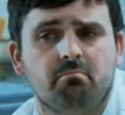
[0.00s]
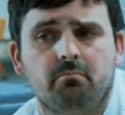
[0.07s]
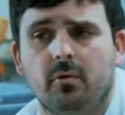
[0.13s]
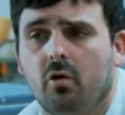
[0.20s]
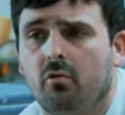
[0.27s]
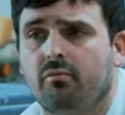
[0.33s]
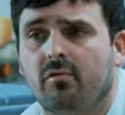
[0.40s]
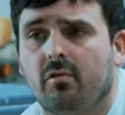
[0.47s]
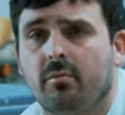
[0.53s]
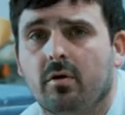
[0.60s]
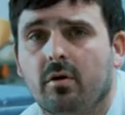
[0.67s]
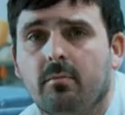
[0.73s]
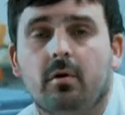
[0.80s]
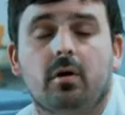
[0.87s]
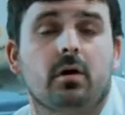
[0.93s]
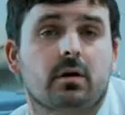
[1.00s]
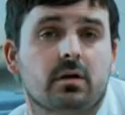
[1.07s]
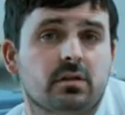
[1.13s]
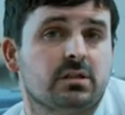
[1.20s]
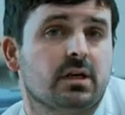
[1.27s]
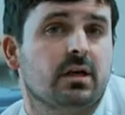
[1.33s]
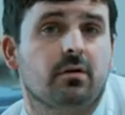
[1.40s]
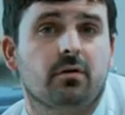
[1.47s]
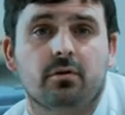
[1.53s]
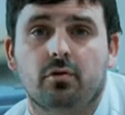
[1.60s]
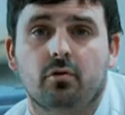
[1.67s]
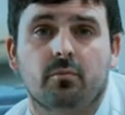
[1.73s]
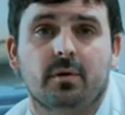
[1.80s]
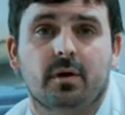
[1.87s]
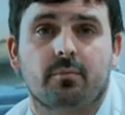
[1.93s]
no problem, I can take on
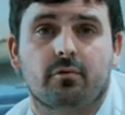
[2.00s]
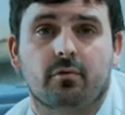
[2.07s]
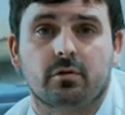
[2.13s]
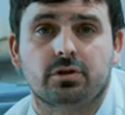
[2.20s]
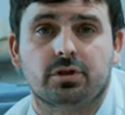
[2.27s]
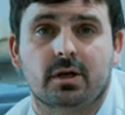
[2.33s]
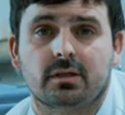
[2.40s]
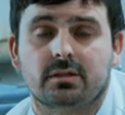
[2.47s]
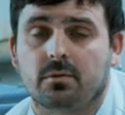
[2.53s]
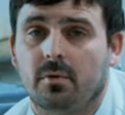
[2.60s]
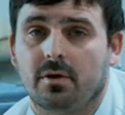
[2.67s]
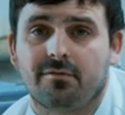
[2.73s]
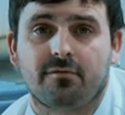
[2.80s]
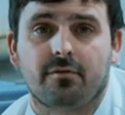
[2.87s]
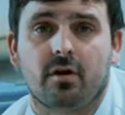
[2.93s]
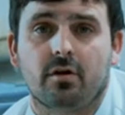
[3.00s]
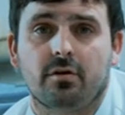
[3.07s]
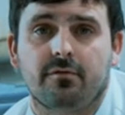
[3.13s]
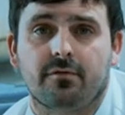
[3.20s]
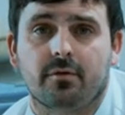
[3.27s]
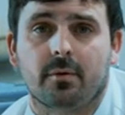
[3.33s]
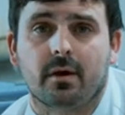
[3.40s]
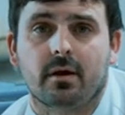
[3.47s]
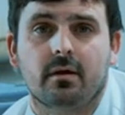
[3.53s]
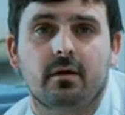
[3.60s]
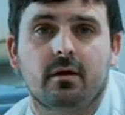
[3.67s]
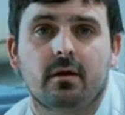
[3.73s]
your big project and we'll fly through it.